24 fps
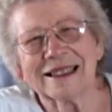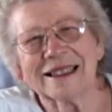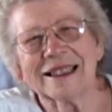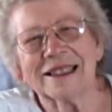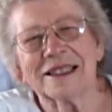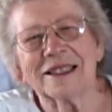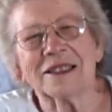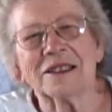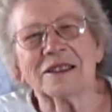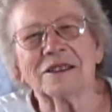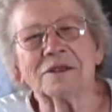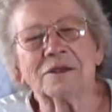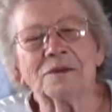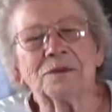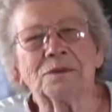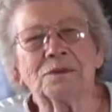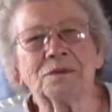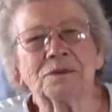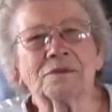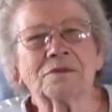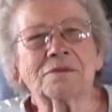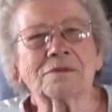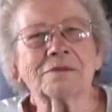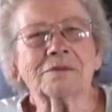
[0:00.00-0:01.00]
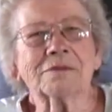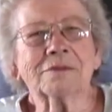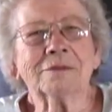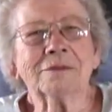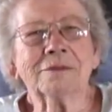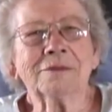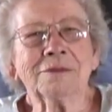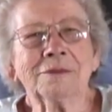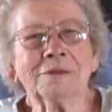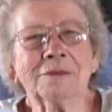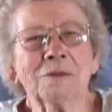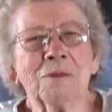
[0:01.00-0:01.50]
So yeah, do you want to just
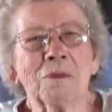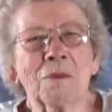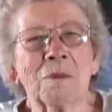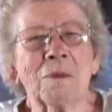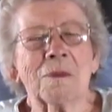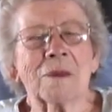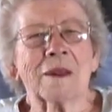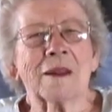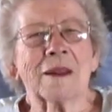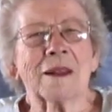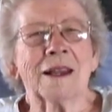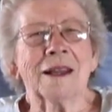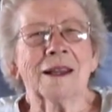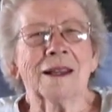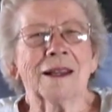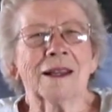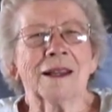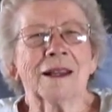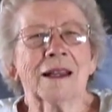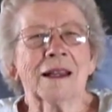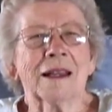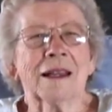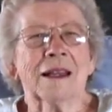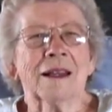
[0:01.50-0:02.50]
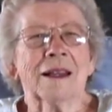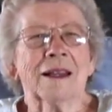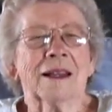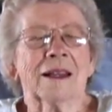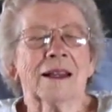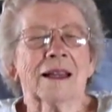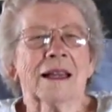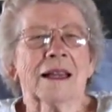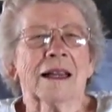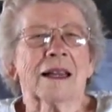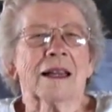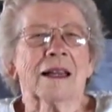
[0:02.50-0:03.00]
talk about clubs or
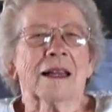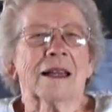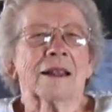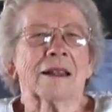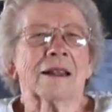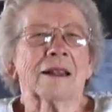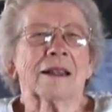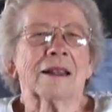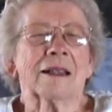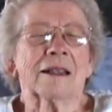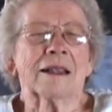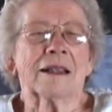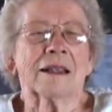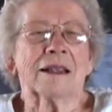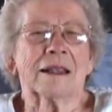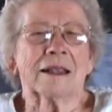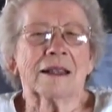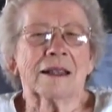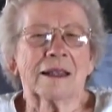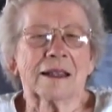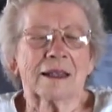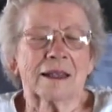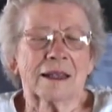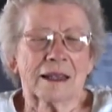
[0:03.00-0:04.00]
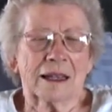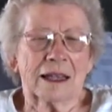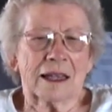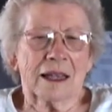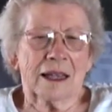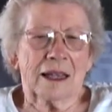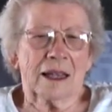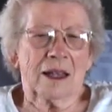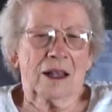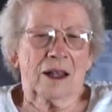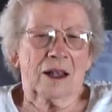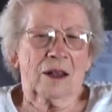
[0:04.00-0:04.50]
groups or sports or anything that
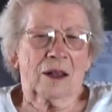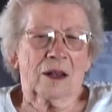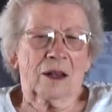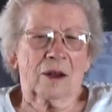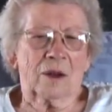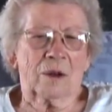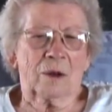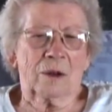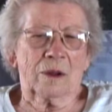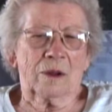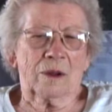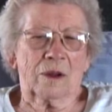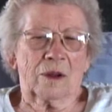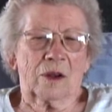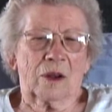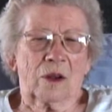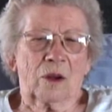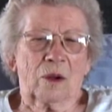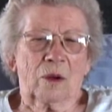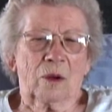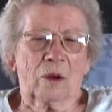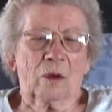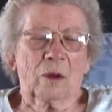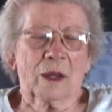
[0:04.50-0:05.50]
you did in high school?